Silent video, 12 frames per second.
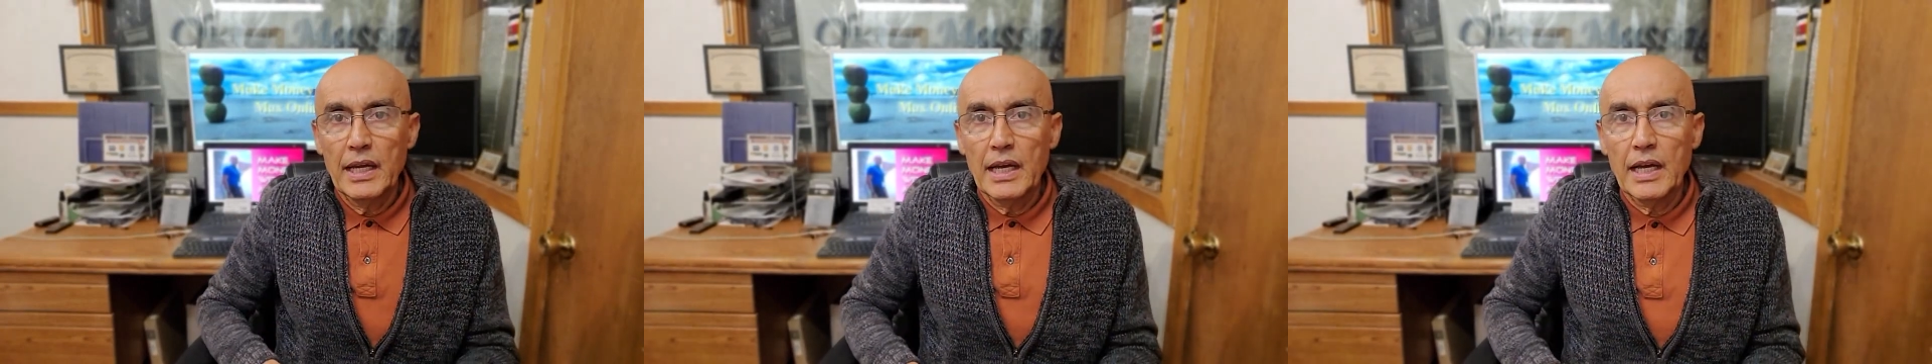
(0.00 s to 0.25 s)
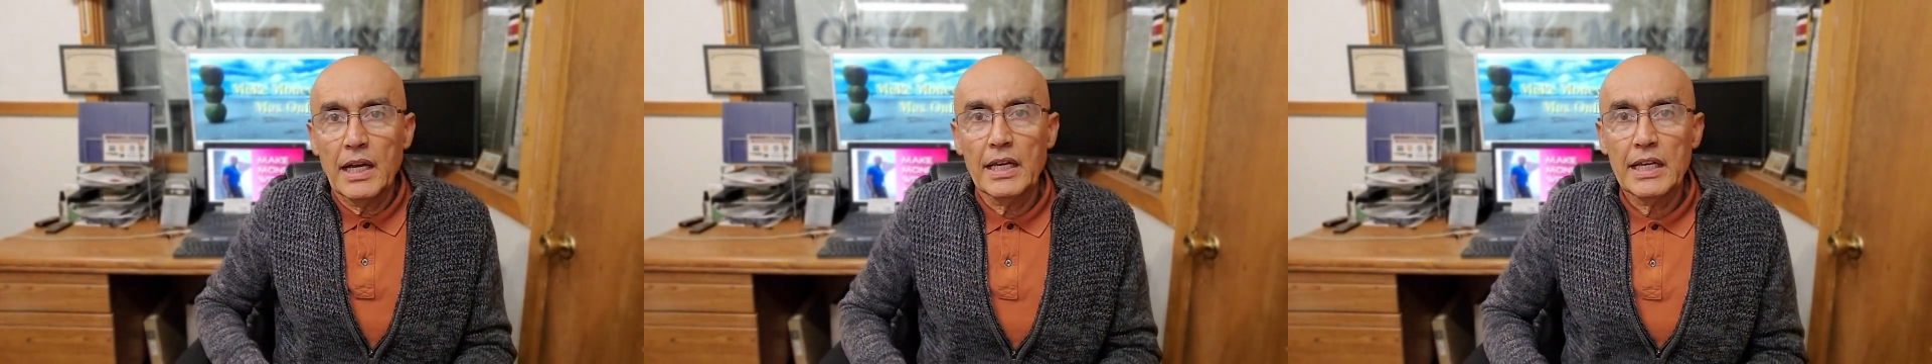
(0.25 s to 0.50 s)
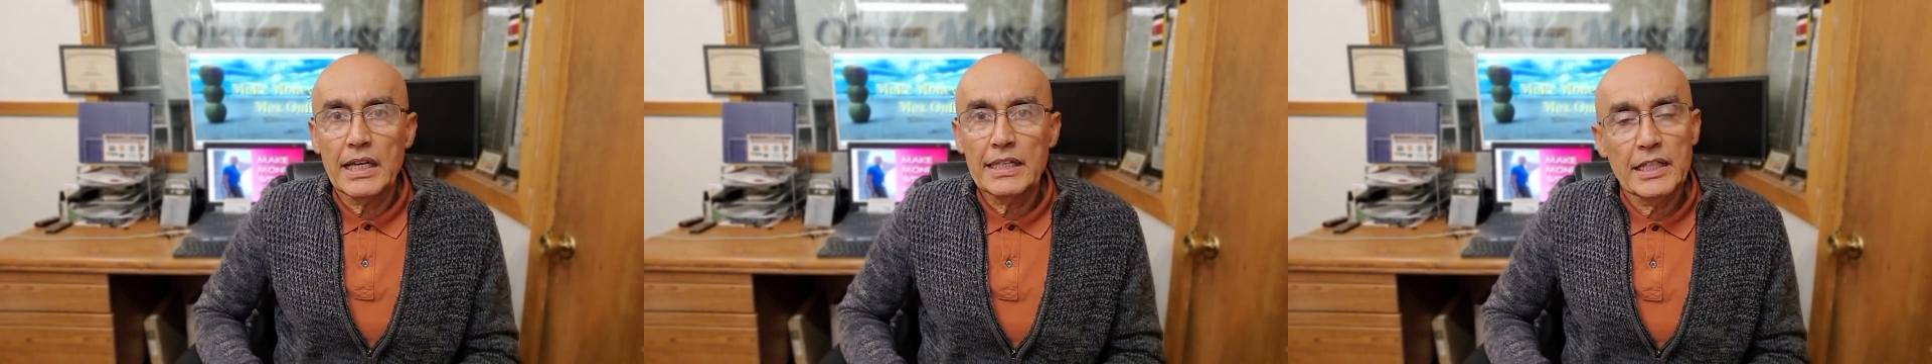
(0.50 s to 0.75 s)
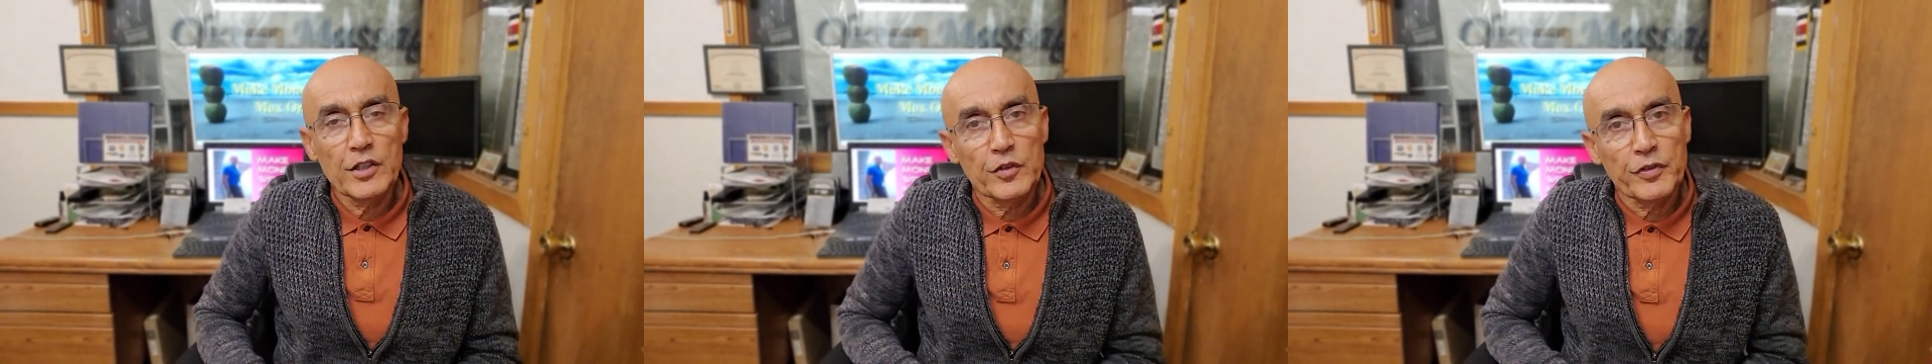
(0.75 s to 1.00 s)
And
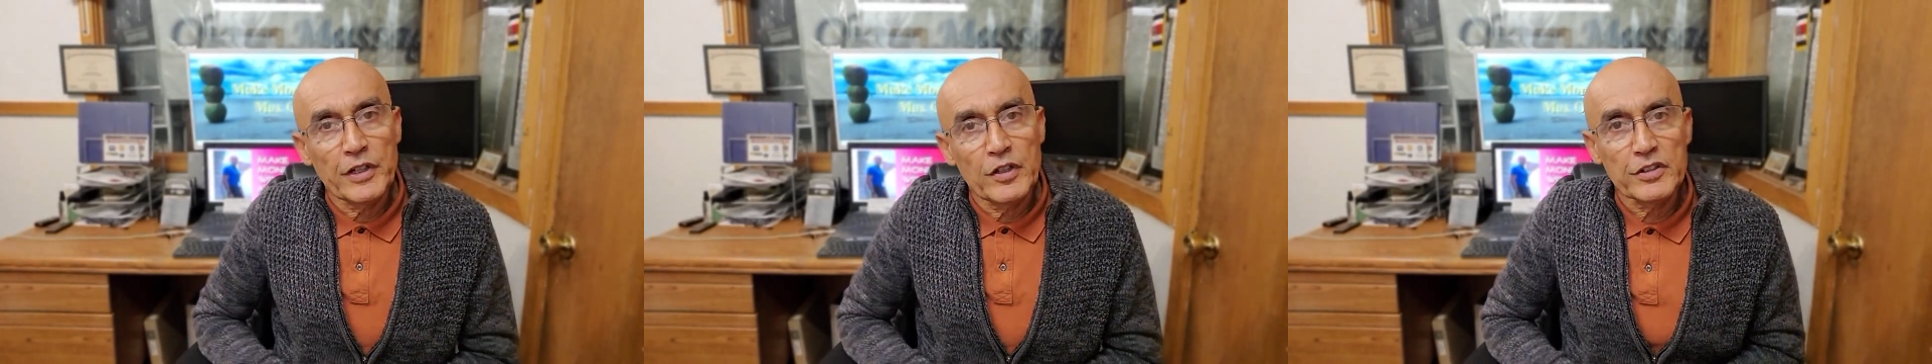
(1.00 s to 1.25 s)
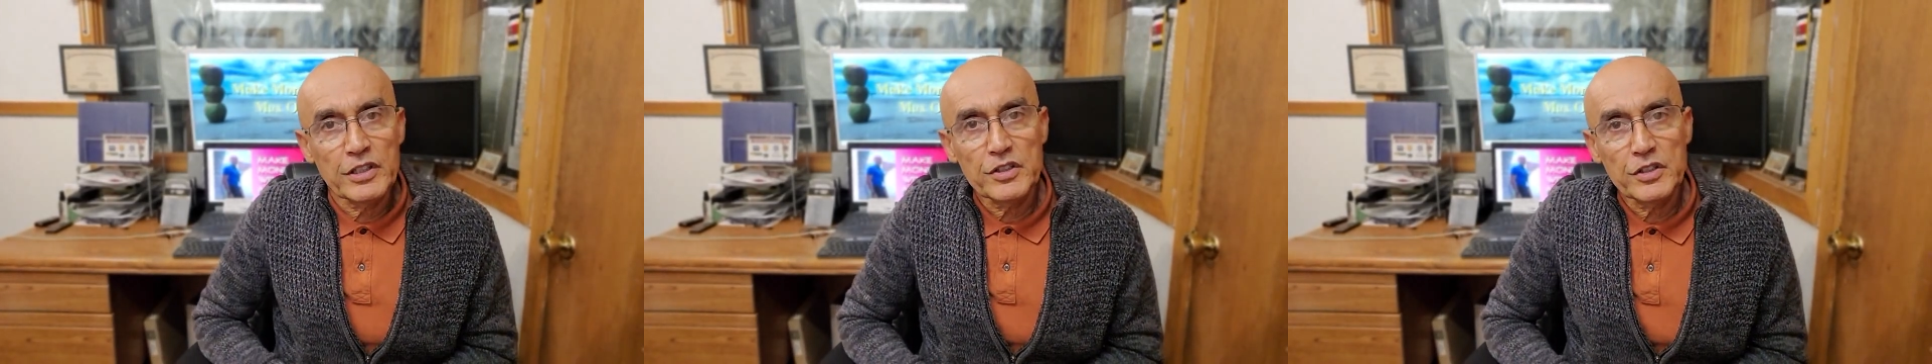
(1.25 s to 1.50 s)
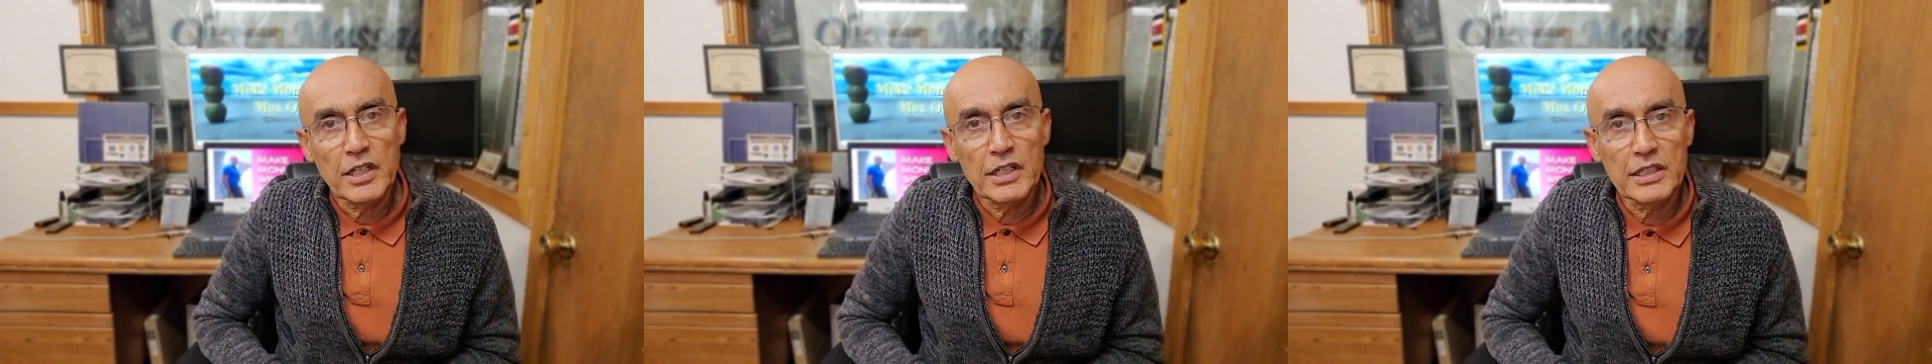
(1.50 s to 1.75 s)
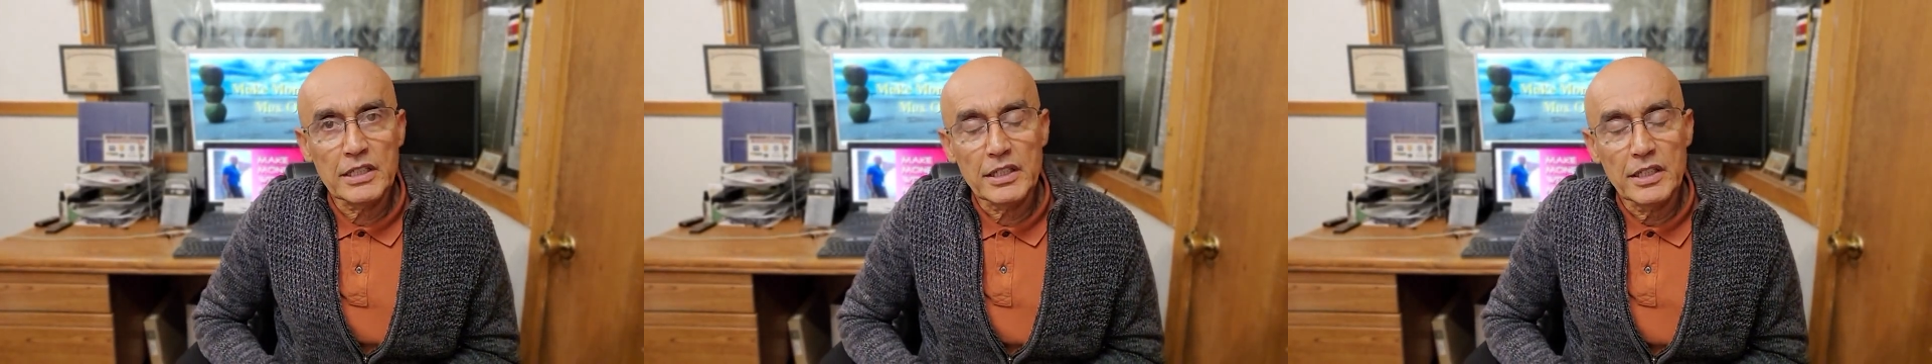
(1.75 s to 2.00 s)
then your friend looks at you
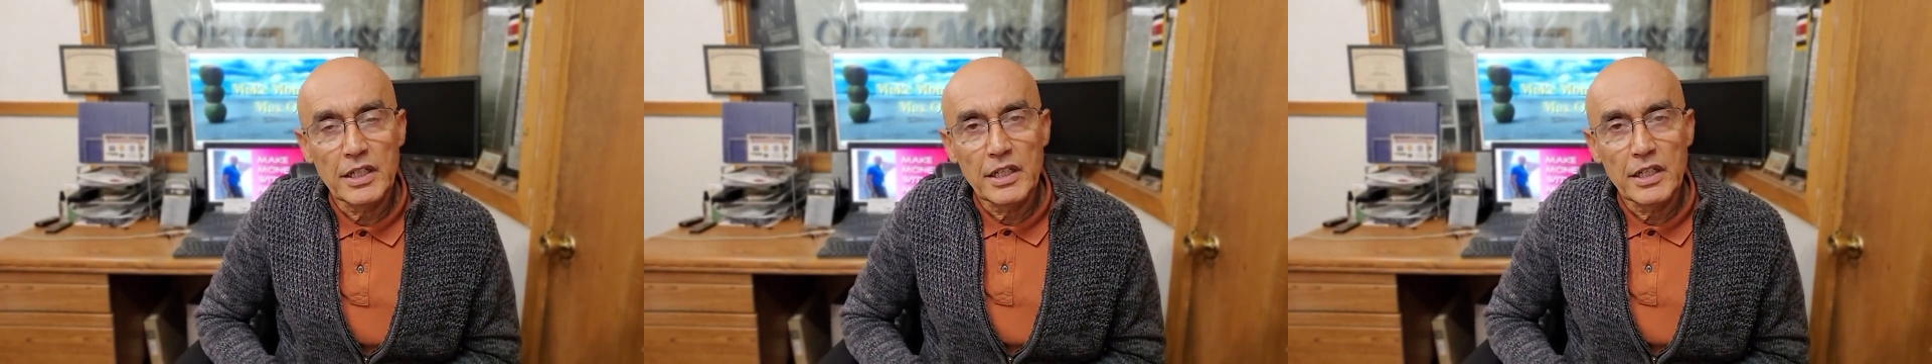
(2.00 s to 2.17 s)
kind of